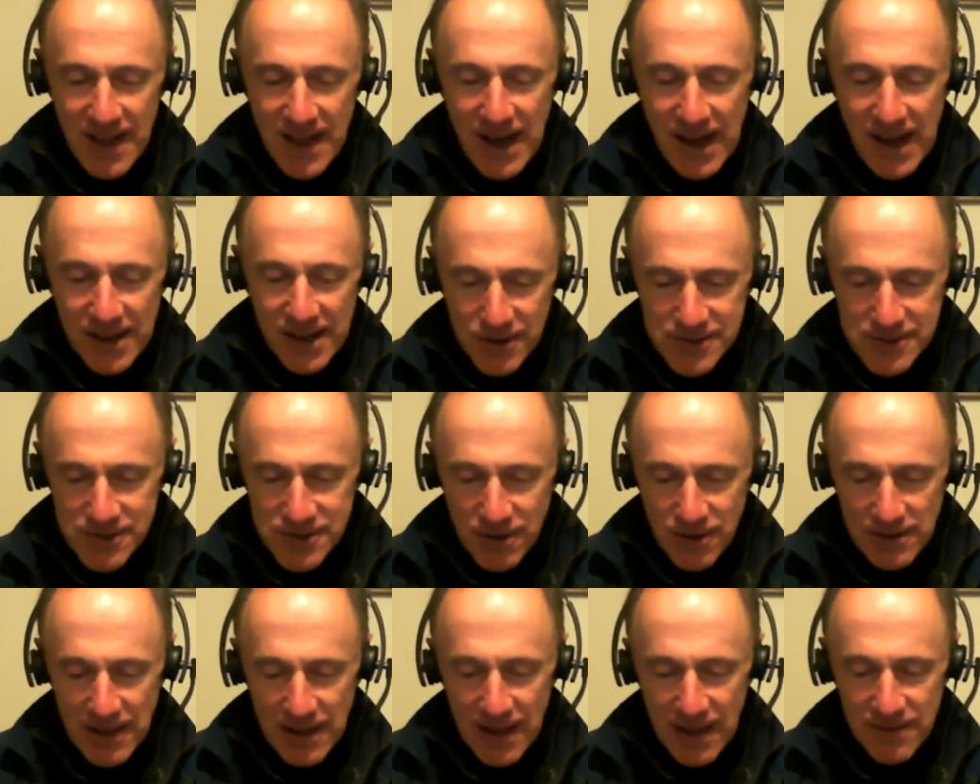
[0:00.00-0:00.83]
I
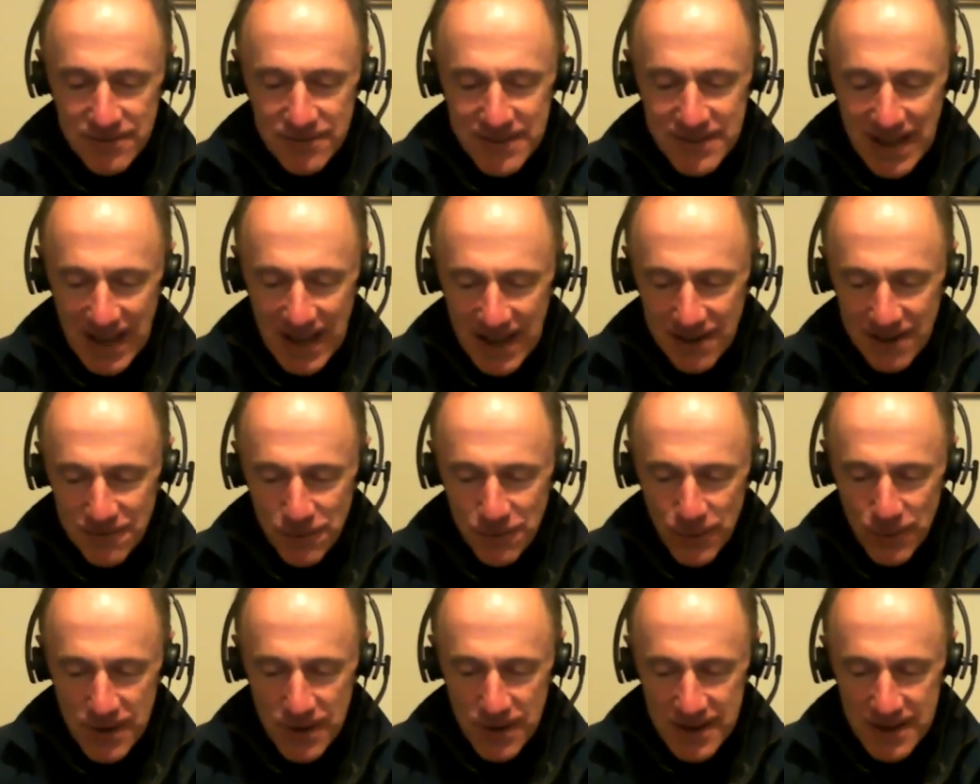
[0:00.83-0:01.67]
also loved
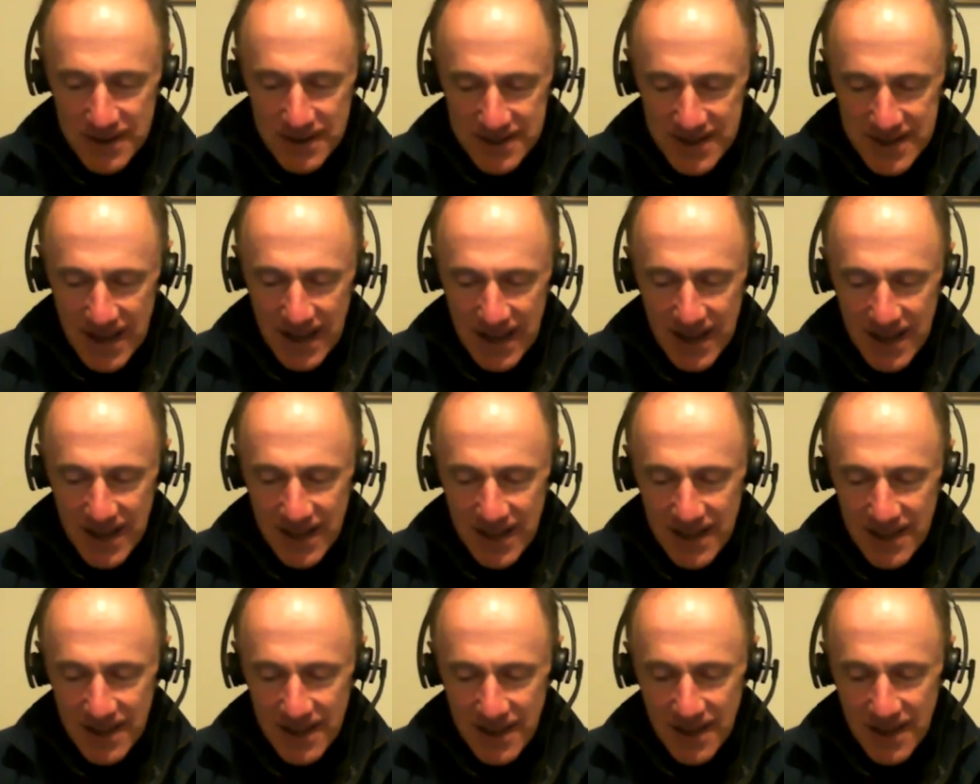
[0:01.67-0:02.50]
every
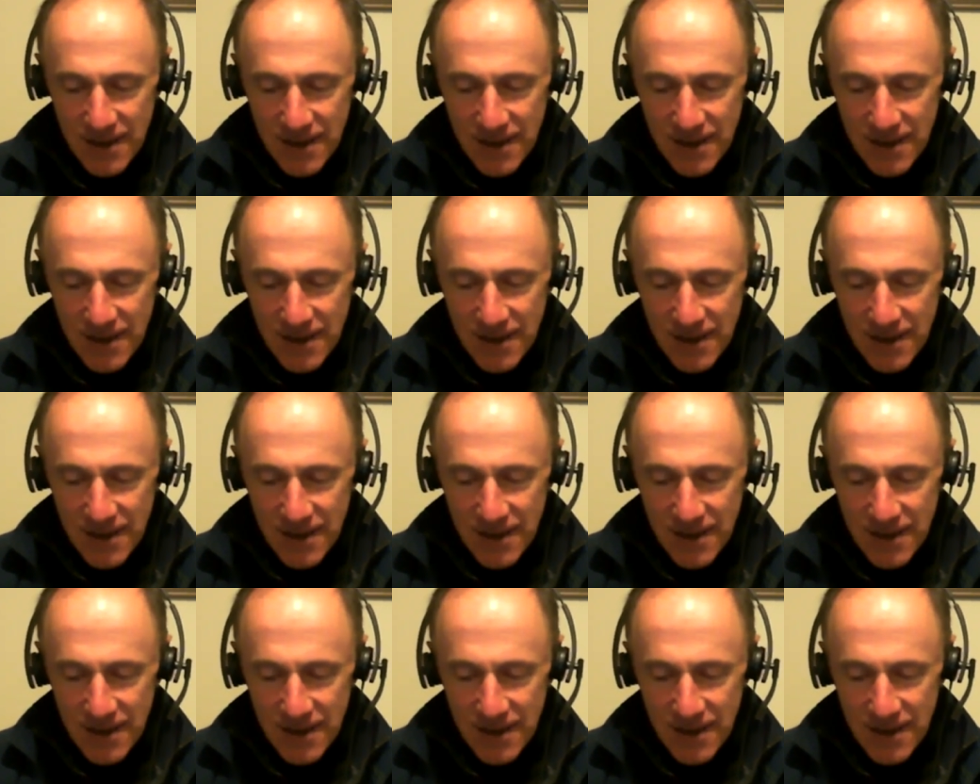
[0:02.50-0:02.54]
day,